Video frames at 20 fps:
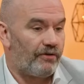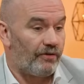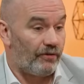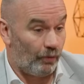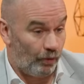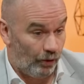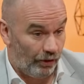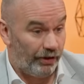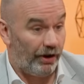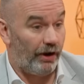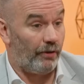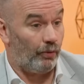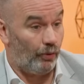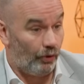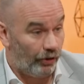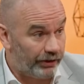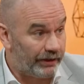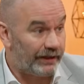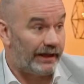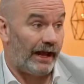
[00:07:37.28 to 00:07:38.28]

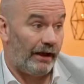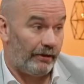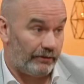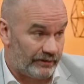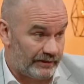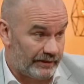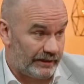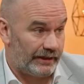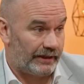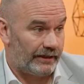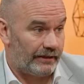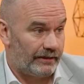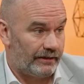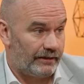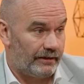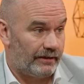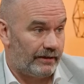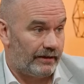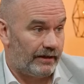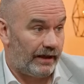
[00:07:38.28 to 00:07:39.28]
one-on-one counselling
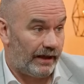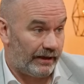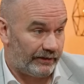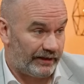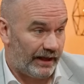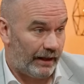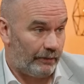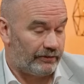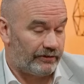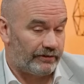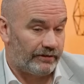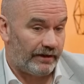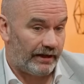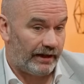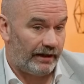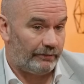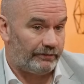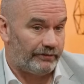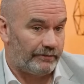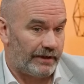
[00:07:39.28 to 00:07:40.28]
has
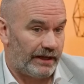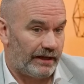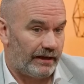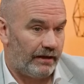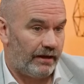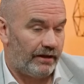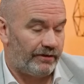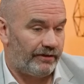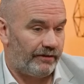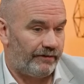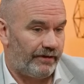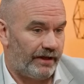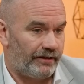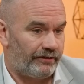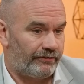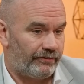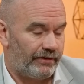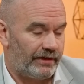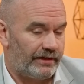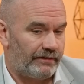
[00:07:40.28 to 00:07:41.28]
helped me a lot. I've had
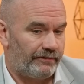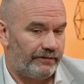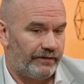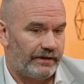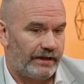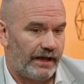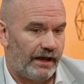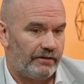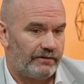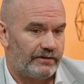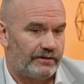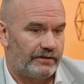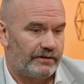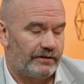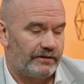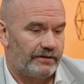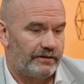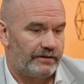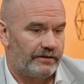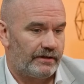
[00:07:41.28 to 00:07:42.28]
3 different
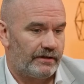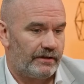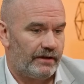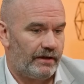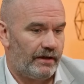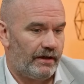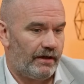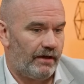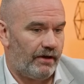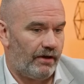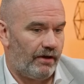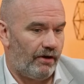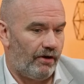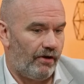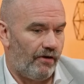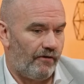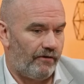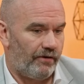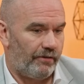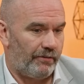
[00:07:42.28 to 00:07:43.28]
counsellors
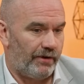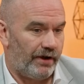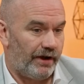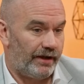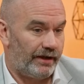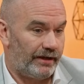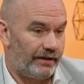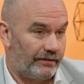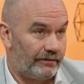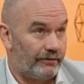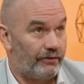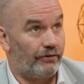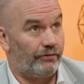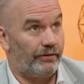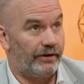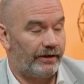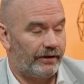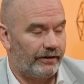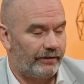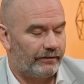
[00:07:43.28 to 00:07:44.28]
over my
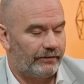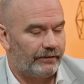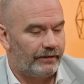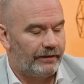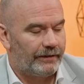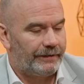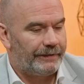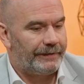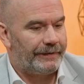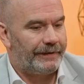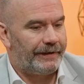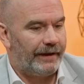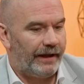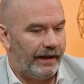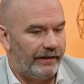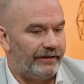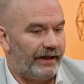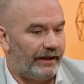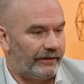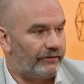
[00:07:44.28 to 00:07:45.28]
career,
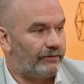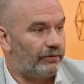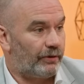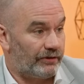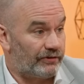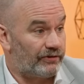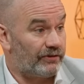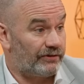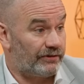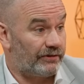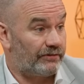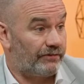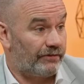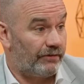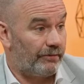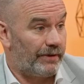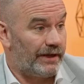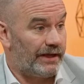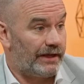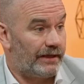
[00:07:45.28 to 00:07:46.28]
and that's what does it for
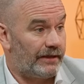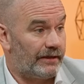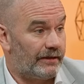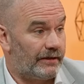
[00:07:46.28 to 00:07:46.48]
me.